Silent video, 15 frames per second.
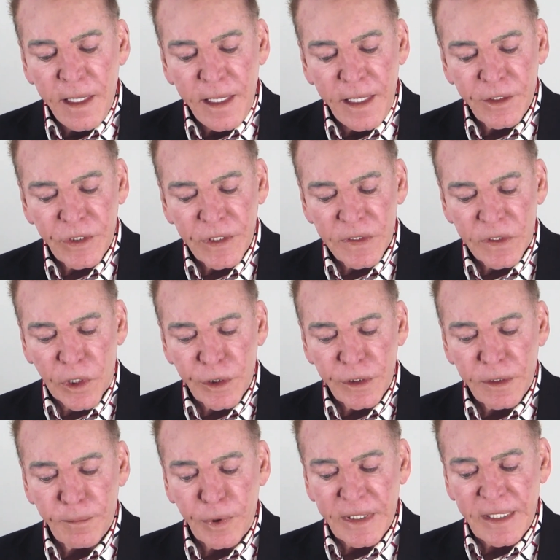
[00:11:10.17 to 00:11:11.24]
And she started
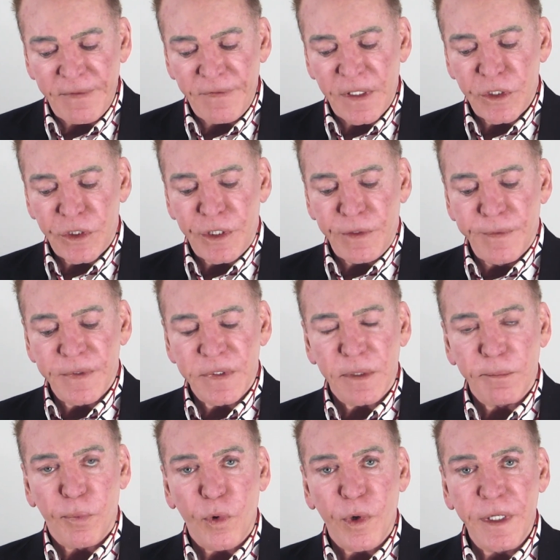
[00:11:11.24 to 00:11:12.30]
to believe that she was
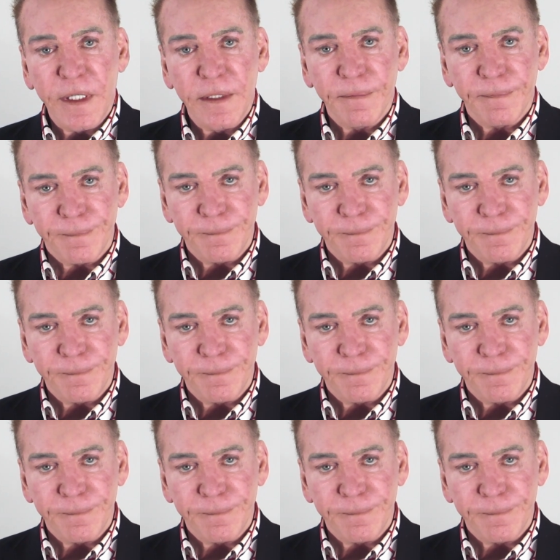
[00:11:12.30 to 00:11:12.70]
supported